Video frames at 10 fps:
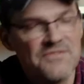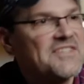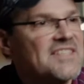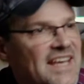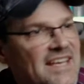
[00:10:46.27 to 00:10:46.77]
of
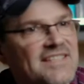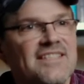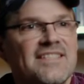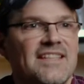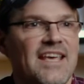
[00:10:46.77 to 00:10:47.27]

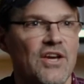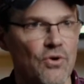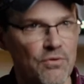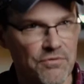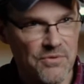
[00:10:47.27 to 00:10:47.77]
stages that they
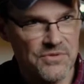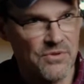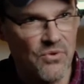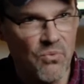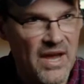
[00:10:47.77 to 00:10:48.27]
go through,
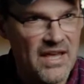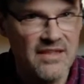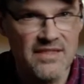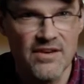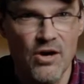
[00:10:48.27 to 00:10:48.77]
so the way
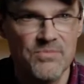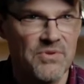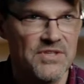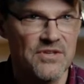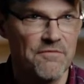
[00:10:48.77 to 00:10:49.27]
that the arms
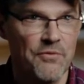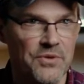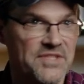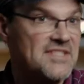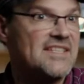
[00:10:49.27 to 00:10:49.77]
race
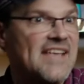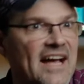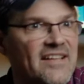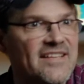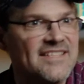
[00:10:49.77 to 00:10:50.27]
unfolds, is
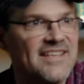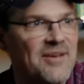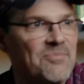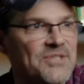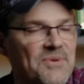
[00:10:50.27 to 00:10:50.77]
exactly the
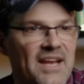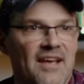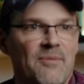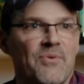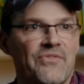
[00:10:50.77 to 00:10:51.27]
same between
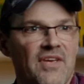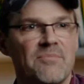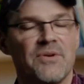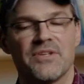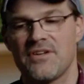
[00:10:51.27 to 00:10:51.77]
animals
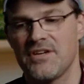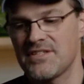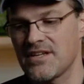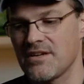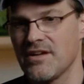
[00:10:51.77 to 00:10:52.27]
and military
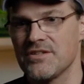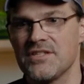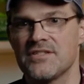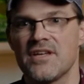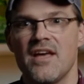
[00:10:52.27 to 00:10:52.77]

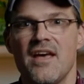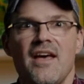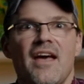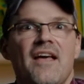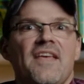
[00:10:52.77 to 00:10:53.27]
technologies.
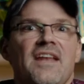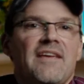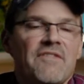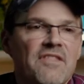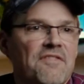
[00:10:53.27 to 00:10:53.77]
And then
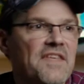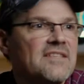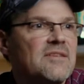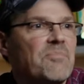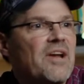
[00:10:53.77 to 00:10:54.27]
even the
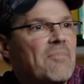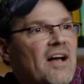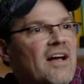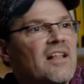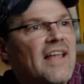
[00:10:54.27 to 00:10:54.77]
things that bring
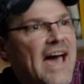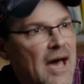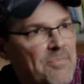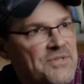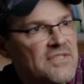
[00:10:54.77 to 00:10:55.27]
about
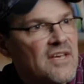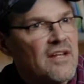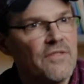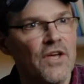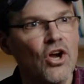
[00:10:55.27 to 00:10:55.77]
collapse,
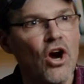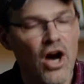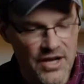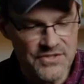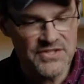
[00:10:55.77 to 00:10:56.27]
that
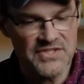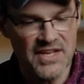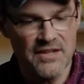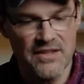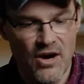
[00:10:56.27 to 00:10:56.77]
cause
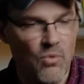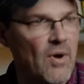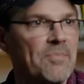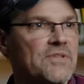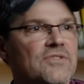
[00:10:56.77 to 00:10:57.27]
state of the art
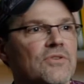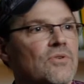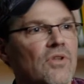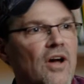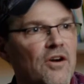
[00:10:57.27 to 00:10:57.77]
weapons to
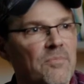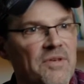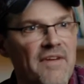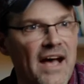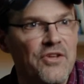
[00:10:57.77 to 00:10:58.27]
no longer
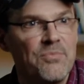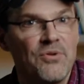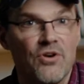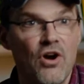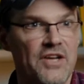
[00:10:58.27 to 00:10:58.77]
be
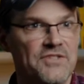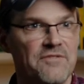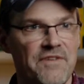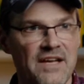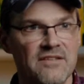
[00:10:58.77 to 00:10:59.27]
valuable or cost
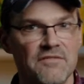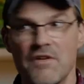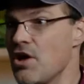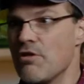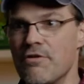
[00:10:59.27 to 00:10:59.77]

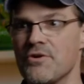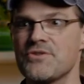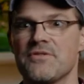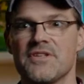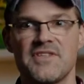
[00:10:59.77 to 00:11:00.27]
effective,
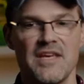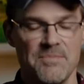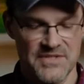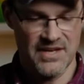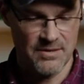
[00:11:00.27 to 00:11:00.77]
those are the
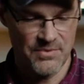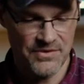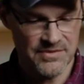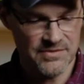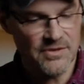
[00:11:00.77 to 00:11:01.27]
same as
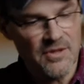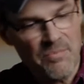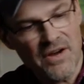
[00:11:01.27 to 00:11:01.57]
animals. So the